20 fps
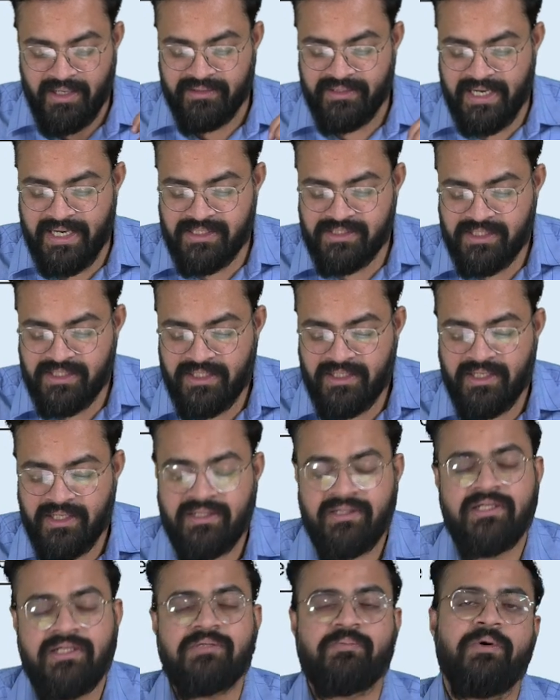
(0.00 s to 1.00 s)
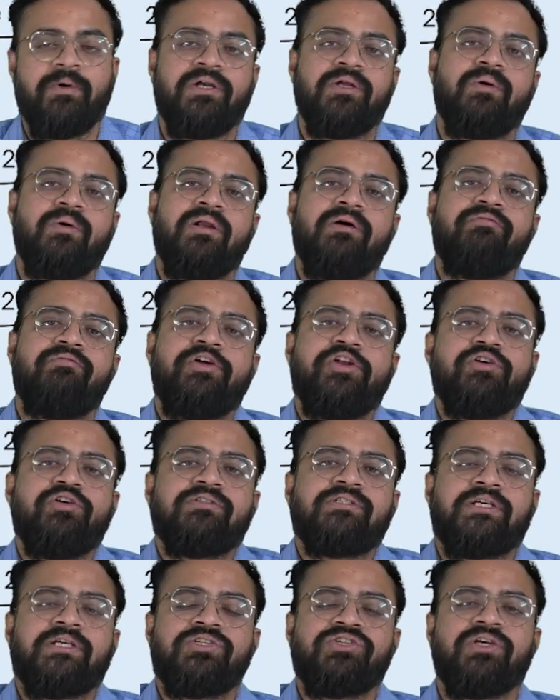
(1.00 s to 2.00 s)
That's it in this particular video
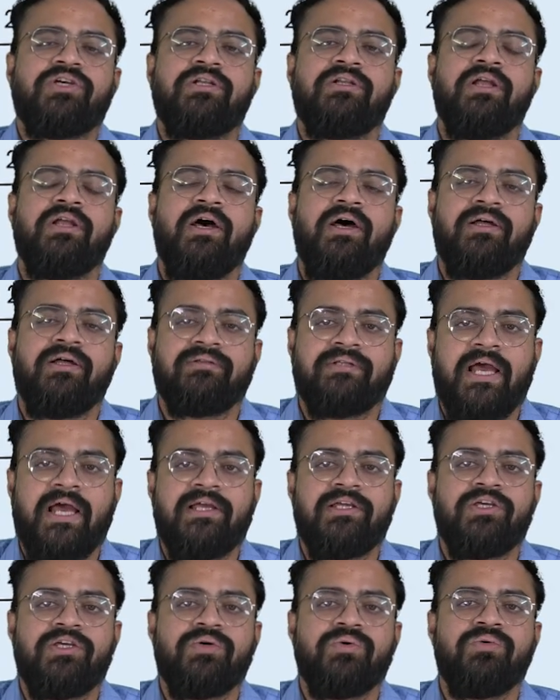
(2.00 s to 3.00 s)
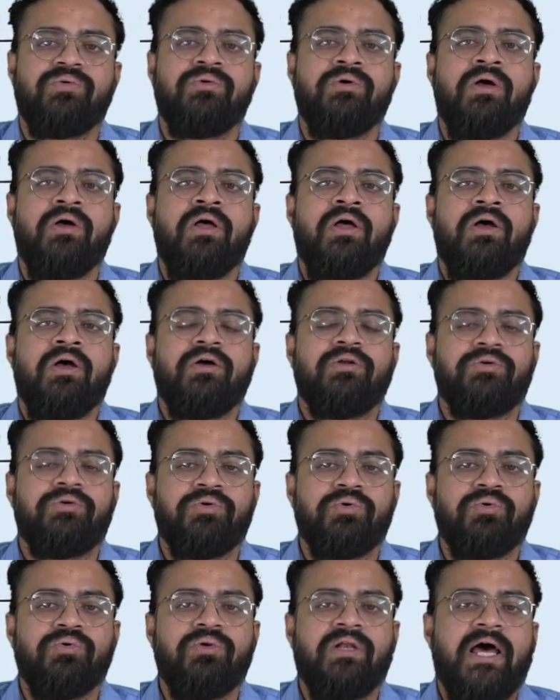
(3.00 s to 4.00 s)
session. Thank you.
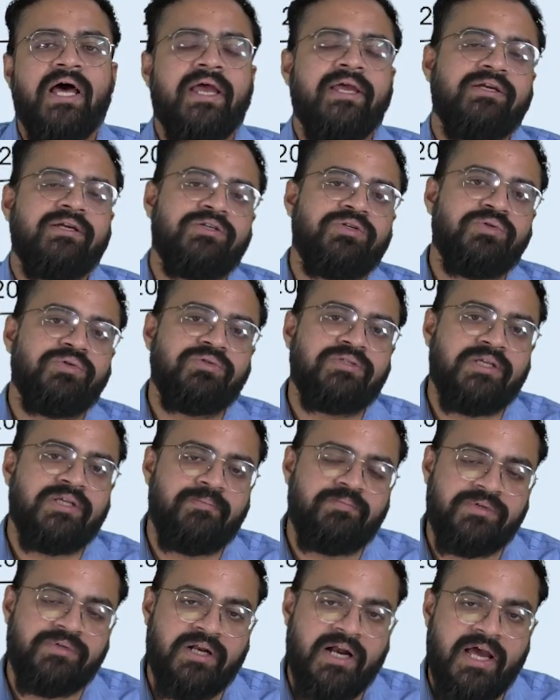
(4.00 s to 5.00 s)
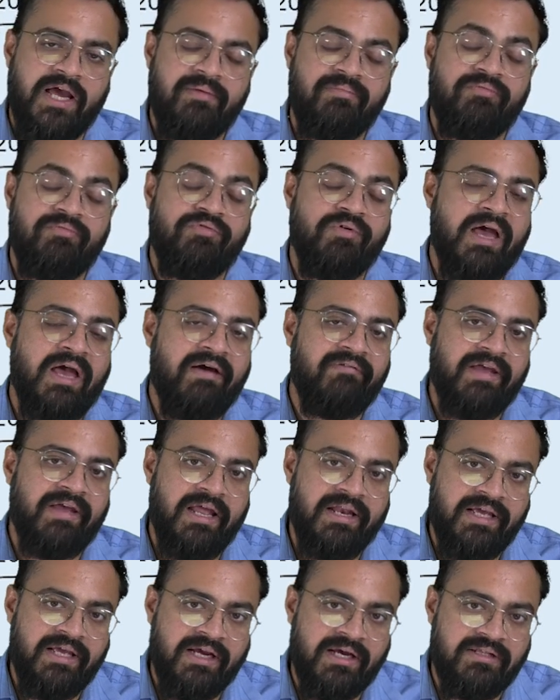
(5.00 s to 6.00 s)
Do like, do subscribe. If you have
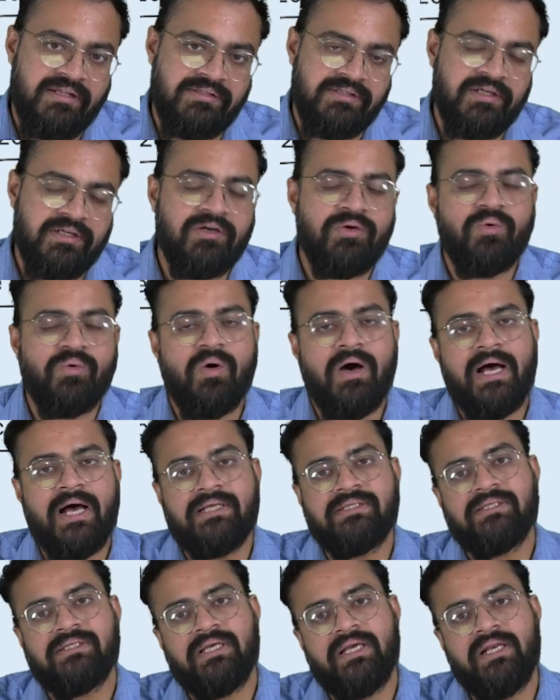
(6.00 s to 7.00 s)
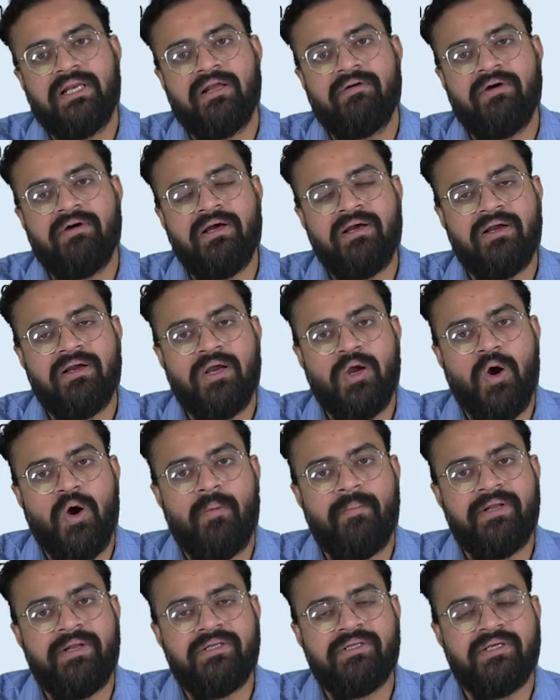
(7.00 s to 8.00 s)
any concern, do ask in our
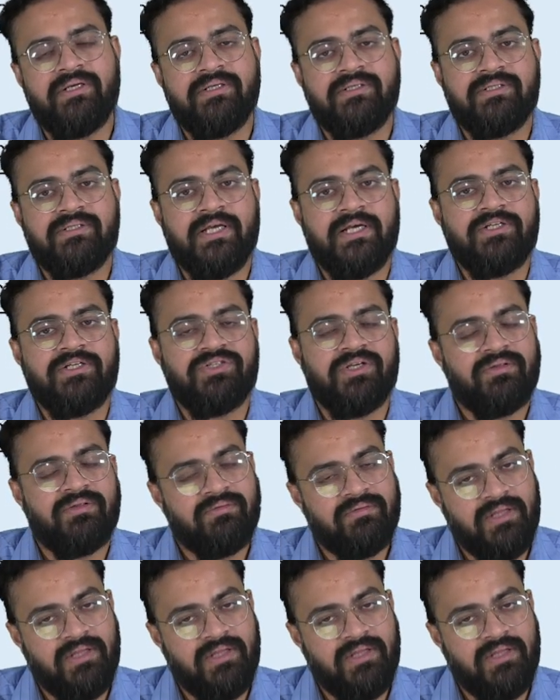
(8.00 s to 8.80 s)
comment section.